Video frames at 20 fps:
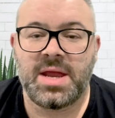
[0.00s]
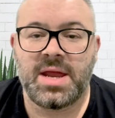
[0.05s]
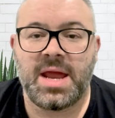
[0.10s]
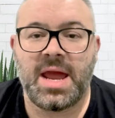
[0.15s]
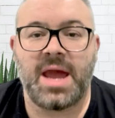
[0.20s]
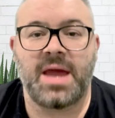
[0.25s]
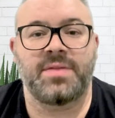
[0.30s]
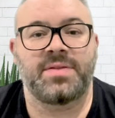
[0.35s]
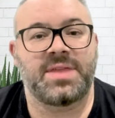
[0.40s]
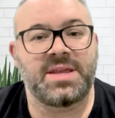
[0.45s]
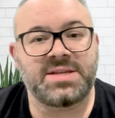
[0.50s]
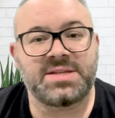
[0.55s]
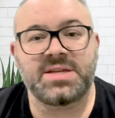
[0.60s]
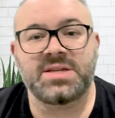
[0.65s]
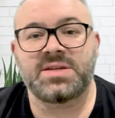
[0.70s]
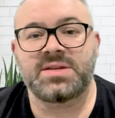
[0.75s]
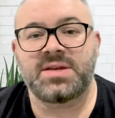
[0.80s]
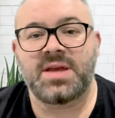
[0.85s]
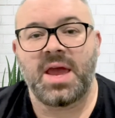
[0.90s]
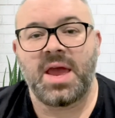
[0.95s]
Uh, this
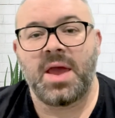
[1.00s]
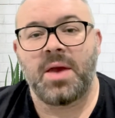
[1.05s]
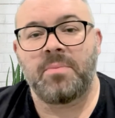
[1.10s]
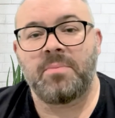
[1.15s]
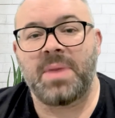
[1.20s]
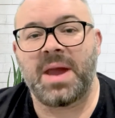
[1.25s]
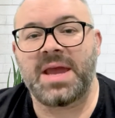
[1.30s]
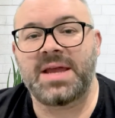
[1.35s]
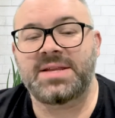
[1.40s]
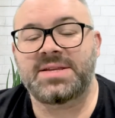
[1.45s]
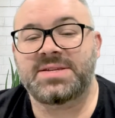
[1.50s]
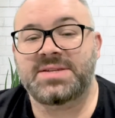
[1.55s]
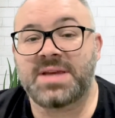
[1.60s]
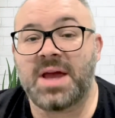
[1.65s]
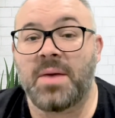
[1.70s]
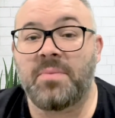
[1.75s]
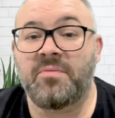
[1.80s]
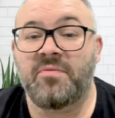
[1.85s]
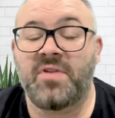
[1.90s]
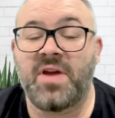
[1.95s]
is made
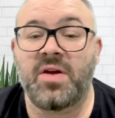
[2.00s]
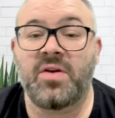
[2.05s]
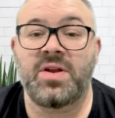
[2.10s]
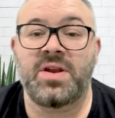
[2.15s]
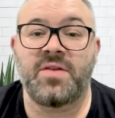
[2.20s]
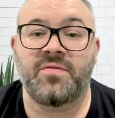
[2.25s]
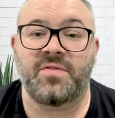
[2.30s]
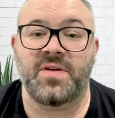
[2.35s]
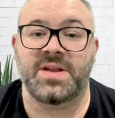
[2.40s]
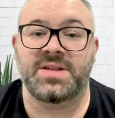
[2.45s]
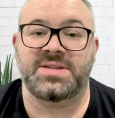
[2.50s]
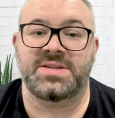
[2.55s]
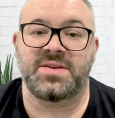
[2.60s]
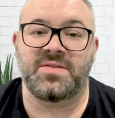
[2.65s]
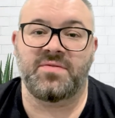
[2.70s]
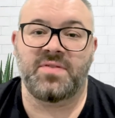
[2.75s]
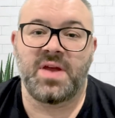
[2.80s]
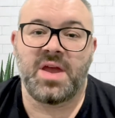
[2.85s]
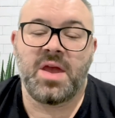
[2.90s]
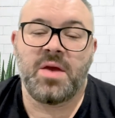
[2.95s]
some very
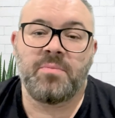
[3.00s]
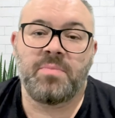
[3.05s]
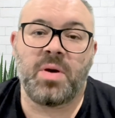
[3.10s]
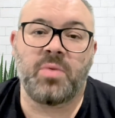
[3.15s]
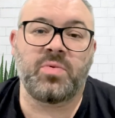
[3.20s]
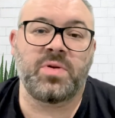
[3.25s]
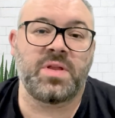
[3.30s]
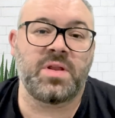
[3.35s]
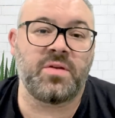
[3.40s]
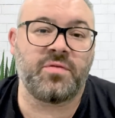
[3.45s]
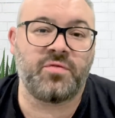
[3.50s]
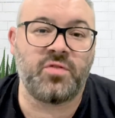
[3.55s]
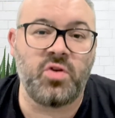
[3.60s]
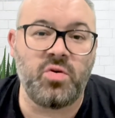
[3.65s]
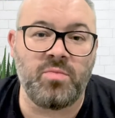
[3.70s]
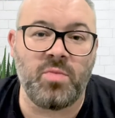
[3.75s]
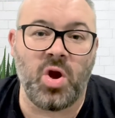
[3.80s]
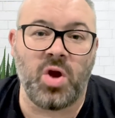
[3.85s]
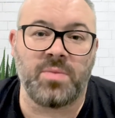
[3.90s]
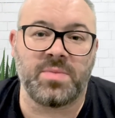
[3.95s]
defensive, but within a
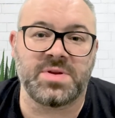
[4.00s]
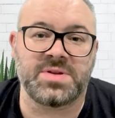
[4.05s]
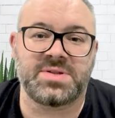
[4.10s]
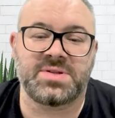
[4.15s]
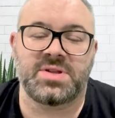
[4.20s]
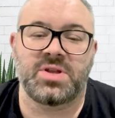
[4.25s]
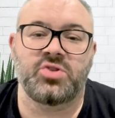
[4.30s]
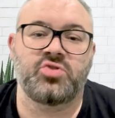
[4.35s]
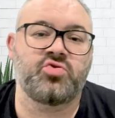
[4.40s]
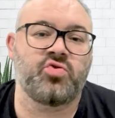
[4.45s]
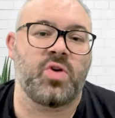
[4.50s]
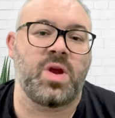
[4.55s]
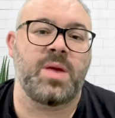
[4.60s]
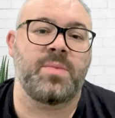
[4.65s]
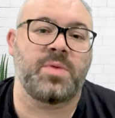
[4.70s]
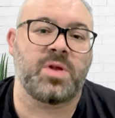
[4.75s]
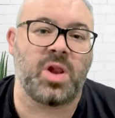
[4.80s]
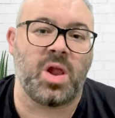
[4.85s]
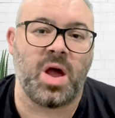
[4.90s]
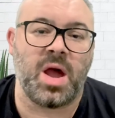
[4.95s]
few moments, the
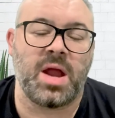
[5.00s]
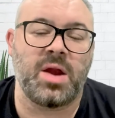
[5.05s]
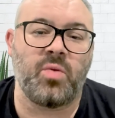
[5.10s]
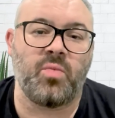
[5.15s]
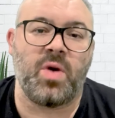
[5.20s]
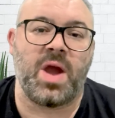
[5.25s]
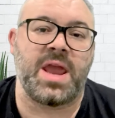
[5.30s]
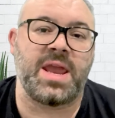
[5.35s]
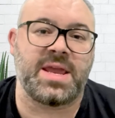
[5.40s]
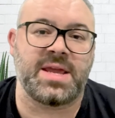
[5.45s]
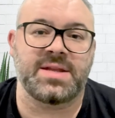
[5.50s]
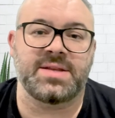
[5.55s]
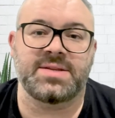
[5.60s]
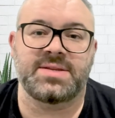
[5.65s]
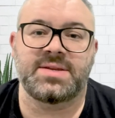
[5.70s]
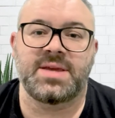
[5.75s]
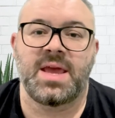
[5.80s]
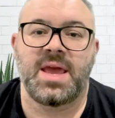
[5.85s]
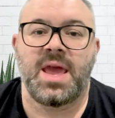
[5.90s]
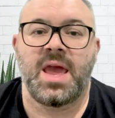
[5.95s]
dream client
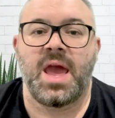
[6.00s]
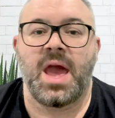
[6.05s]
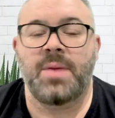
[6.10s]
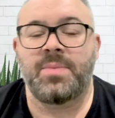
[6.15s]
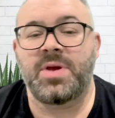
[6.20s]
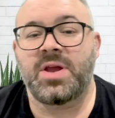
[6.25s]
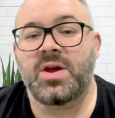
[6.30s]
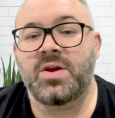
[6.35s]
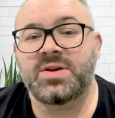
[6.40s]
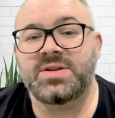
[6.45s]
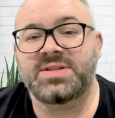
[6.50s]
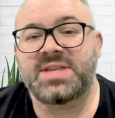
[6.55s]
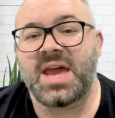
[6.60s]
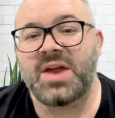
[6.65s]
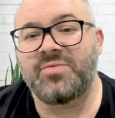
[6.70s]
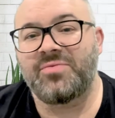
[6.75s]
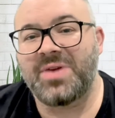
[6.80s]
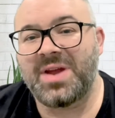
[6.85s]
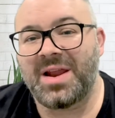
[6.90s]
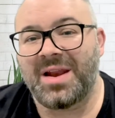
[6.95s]
awakens because
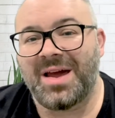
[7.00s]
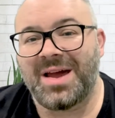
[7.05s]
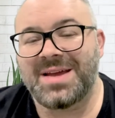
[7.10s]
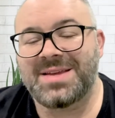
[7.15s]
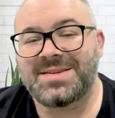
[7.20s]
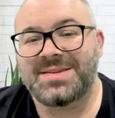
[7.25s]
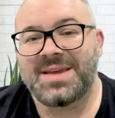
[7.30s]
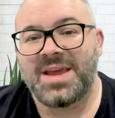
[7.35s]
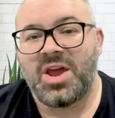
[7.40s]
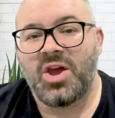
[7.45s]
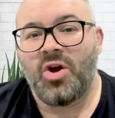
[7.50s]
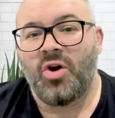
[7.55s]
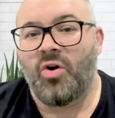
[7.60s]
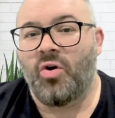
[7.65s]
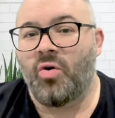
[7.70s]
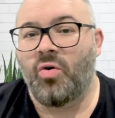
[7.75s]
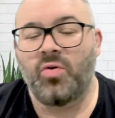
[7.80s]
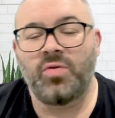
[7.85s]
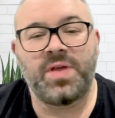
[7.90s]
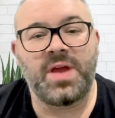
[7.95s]
they realize
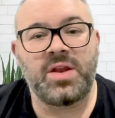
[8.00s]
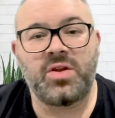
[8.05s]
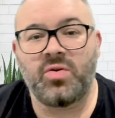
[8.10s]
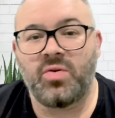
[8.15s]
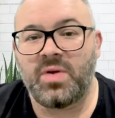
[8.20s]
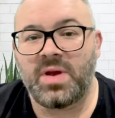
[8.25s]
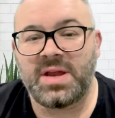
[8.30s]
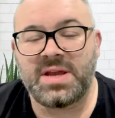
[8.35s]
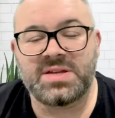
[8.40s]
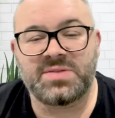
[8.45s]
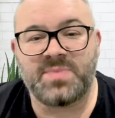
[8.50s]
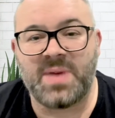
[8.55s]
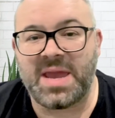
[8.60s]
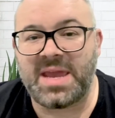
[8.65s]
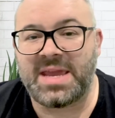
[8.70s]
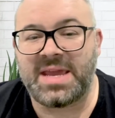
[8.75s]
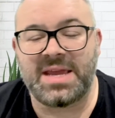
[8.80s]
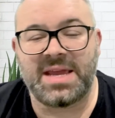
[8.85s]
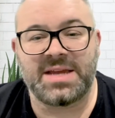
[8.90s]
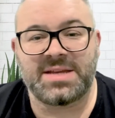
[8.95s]
all they're doing is
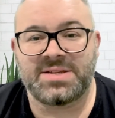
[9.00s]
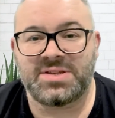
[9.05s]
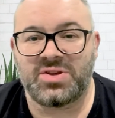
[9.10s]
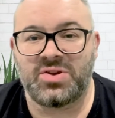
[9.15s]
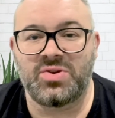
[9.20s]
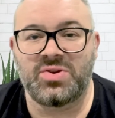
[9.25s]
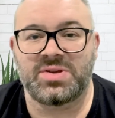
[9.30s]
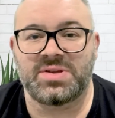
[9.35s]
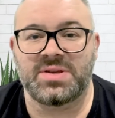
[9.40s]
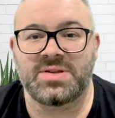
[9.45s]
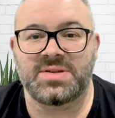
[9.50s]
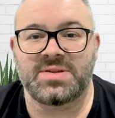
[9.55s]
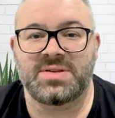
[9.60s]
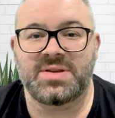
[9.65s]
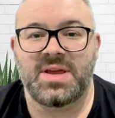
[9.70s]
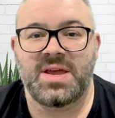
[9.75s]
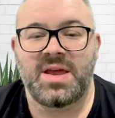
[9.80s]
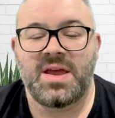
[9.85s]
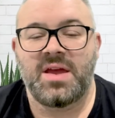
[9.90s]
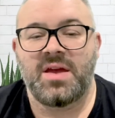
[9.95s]
making excuses.